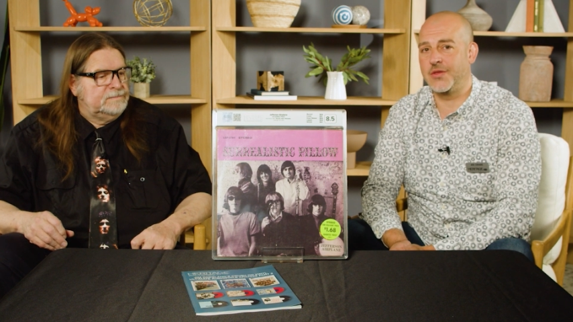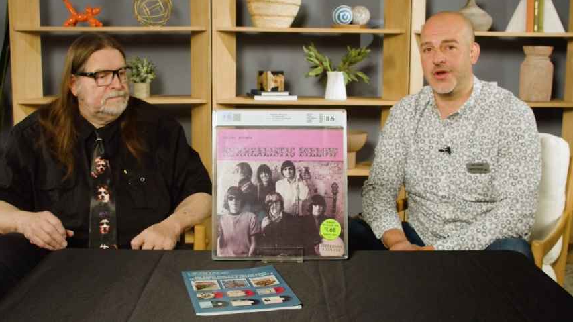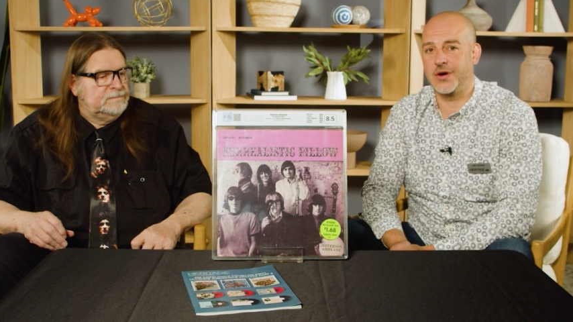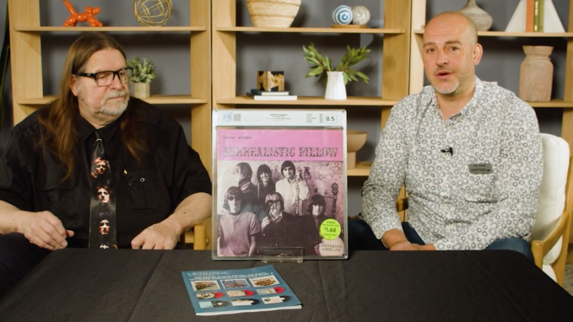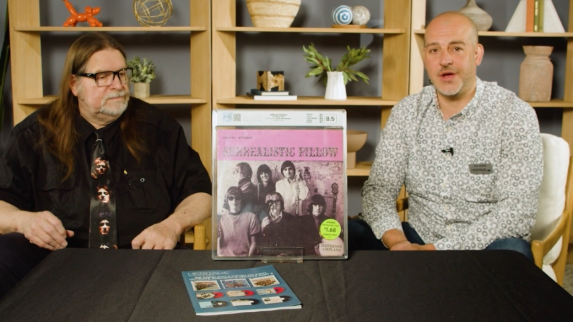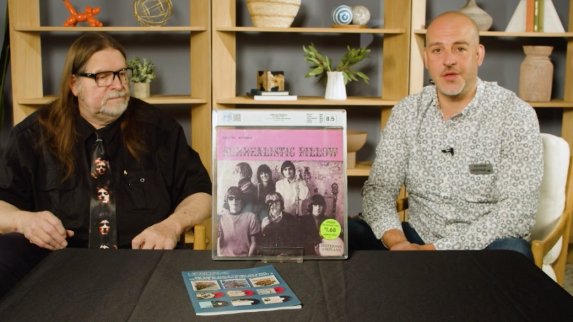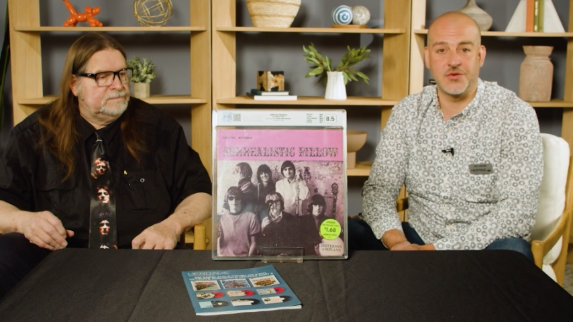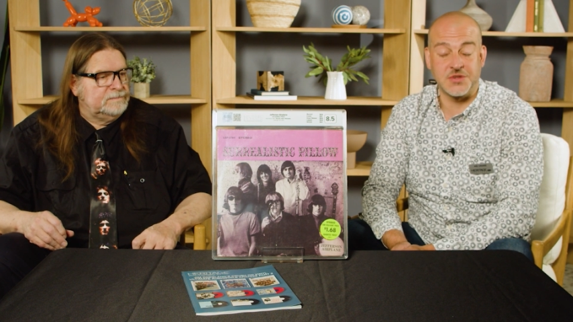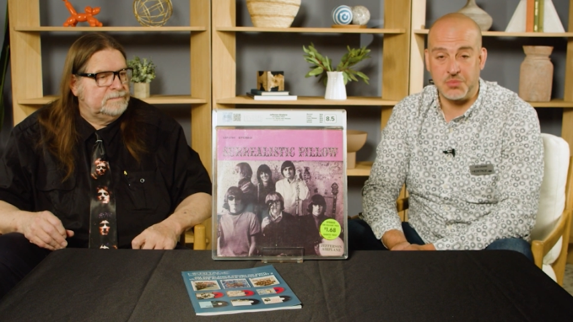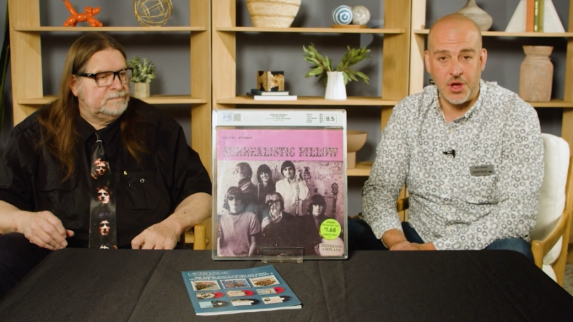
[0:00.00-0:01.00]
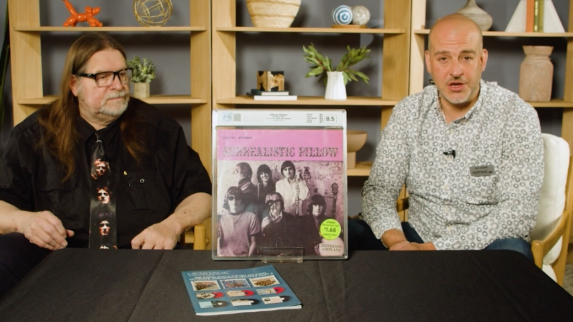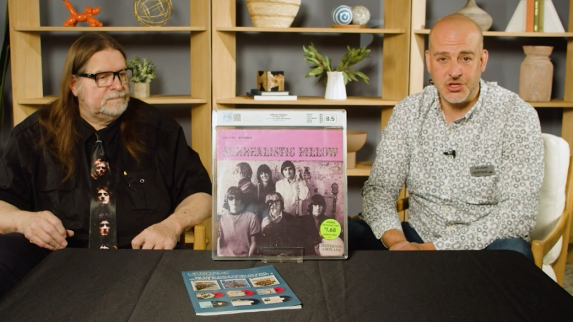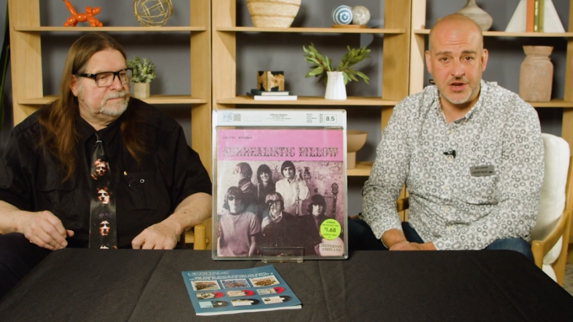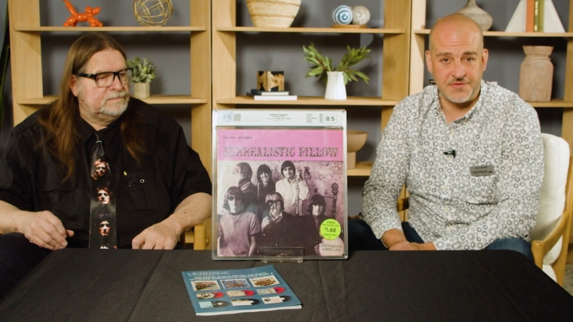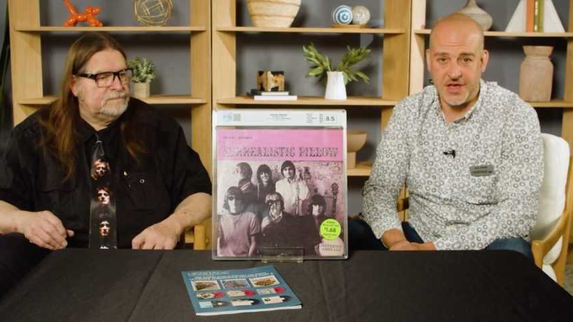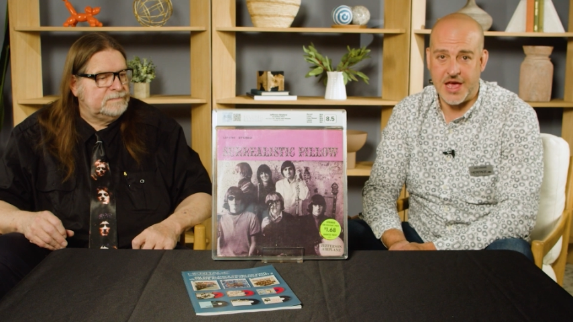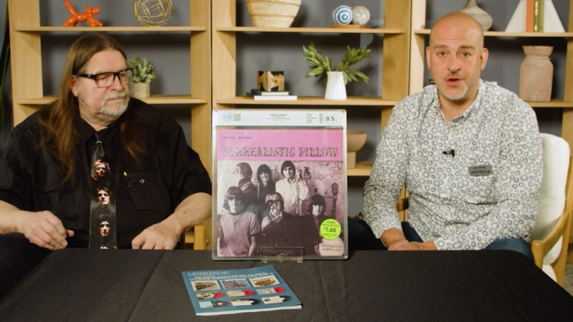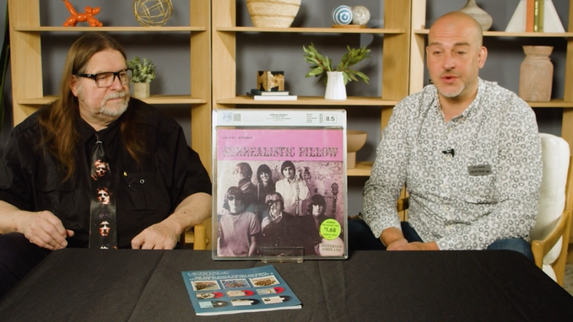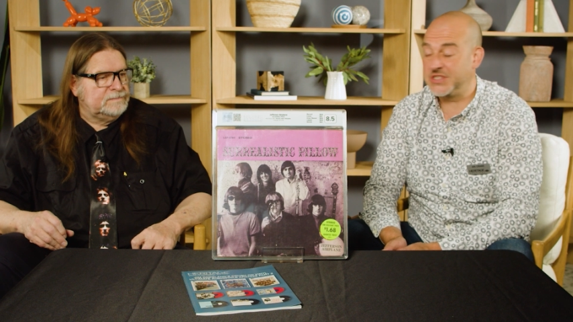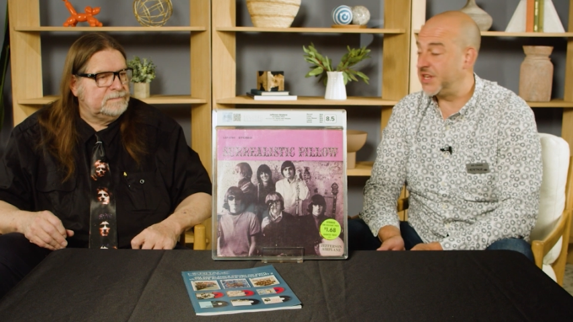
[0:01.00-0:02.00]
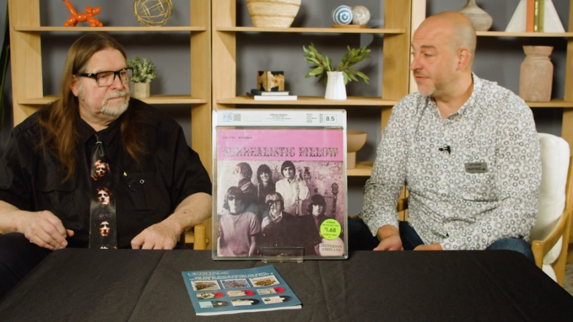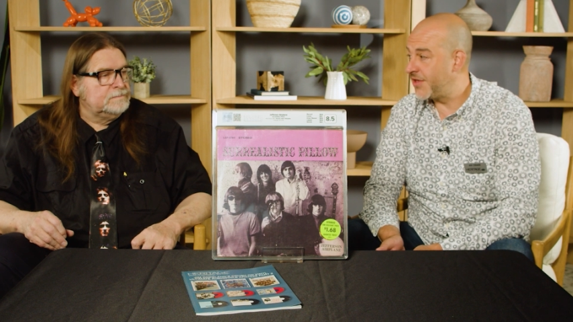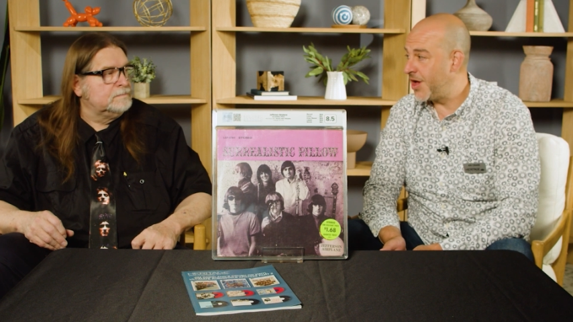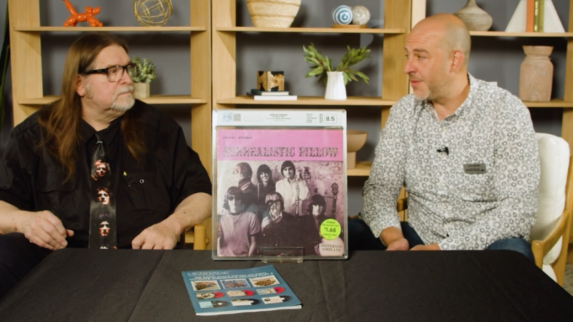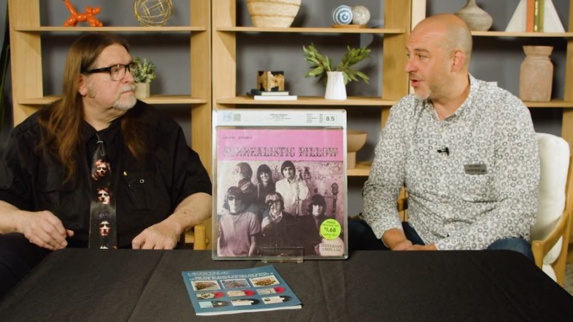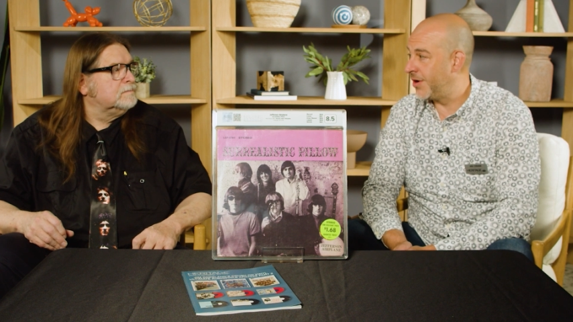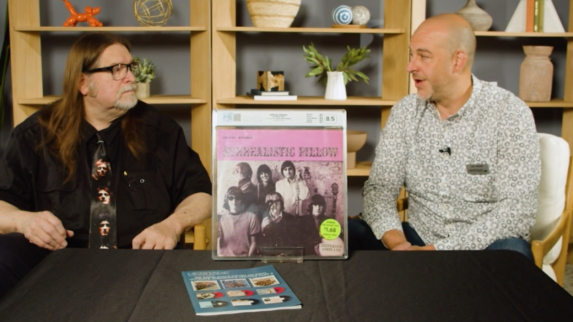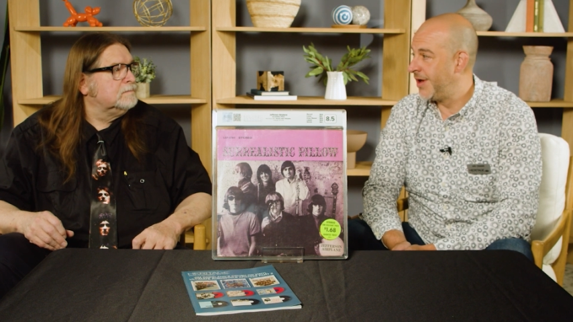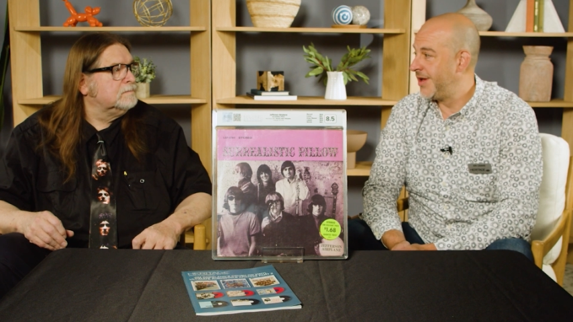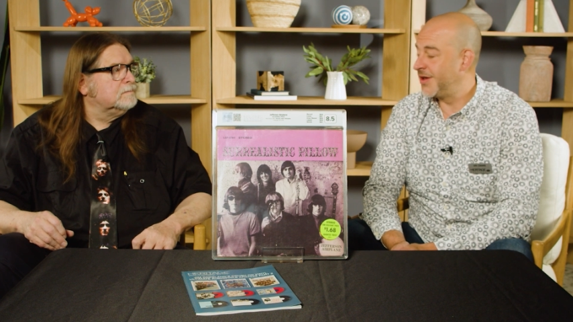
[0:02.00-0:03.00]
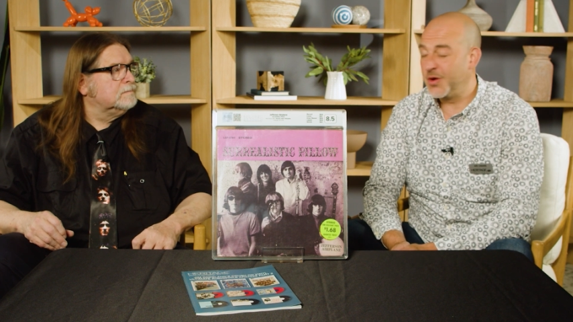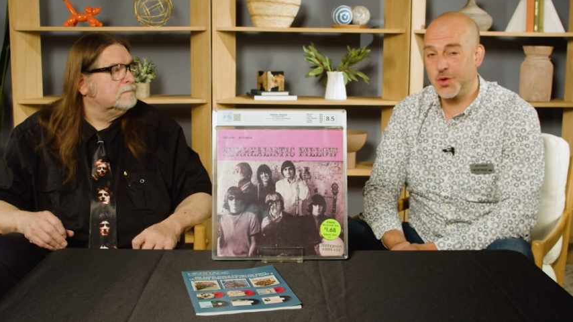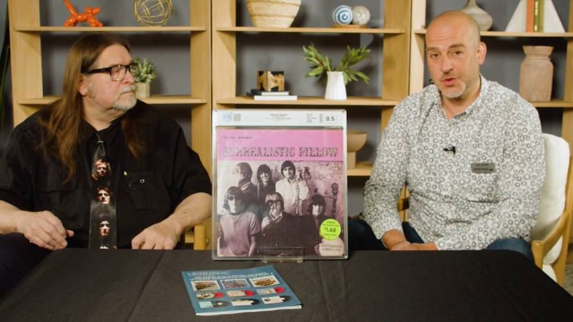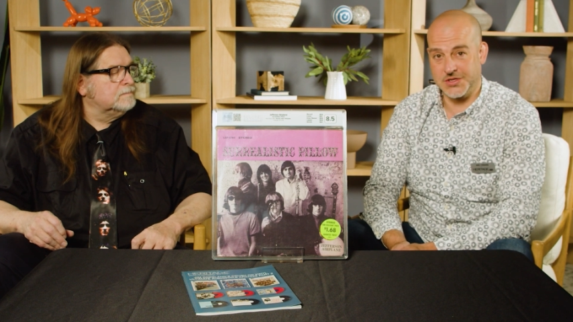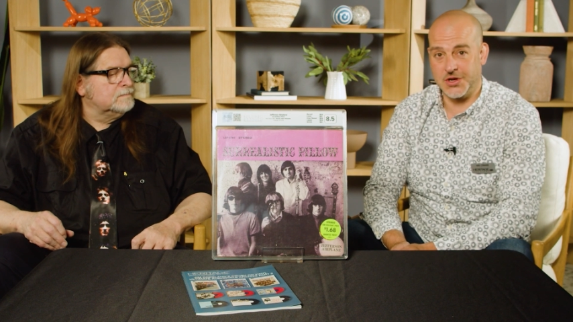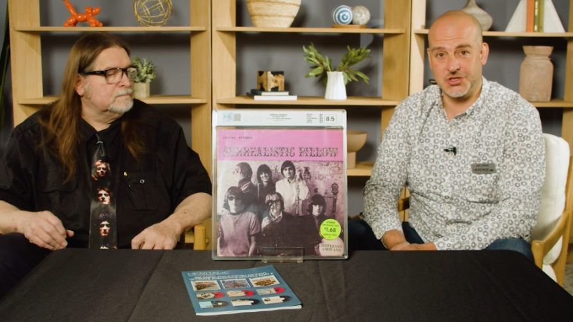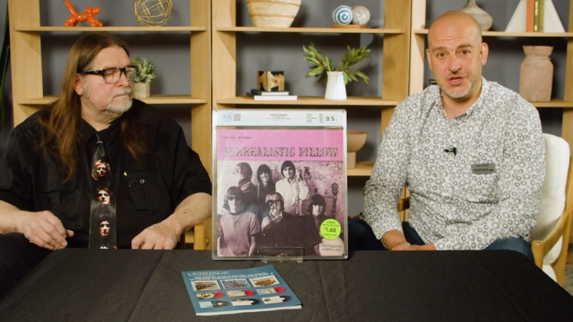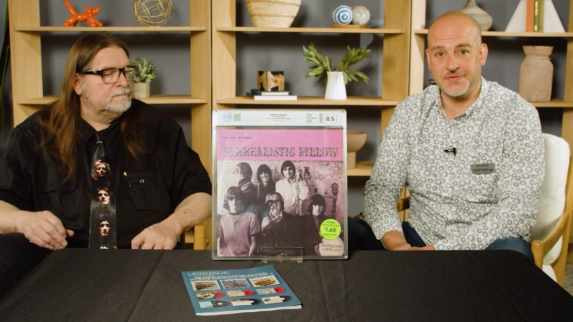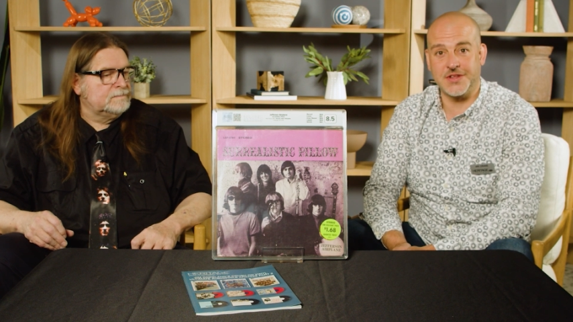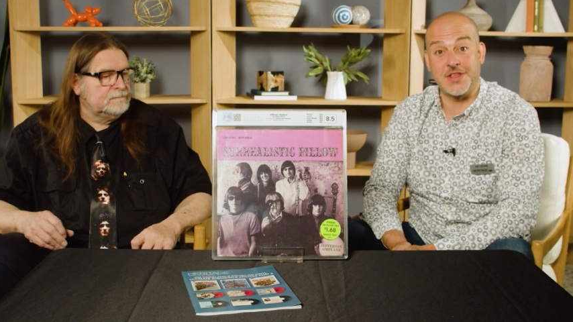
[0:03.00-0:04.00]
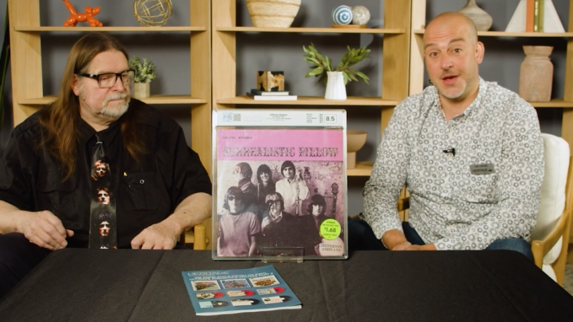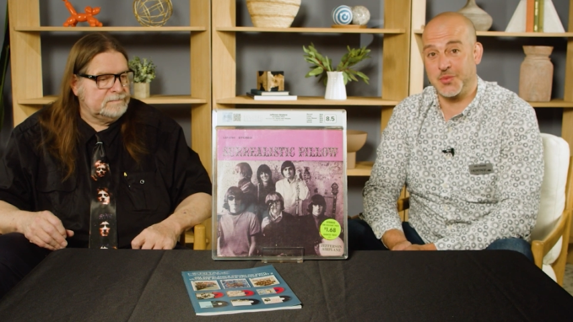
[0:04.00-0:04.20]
Speaker 1: their how their supply chain, if they had received them, or you know who was on shift at that